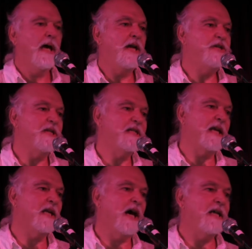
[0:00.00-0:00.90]
Ancient
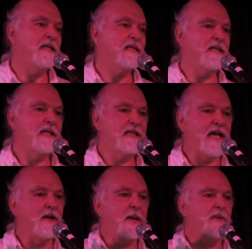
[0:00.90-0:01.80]
sunlight is the
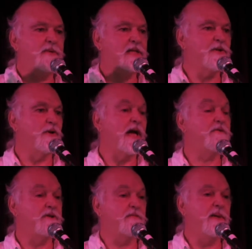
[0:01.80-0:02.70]
sunlight that was stored
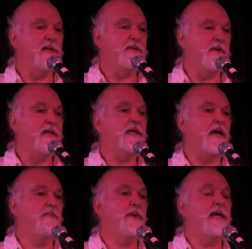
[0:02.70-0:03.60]
hundreds of millions of years
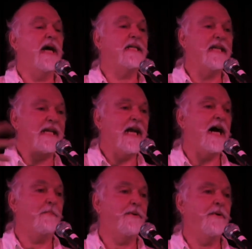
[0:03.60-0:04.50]
ago and we're now digging
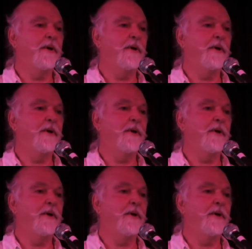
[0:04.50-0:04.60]
up.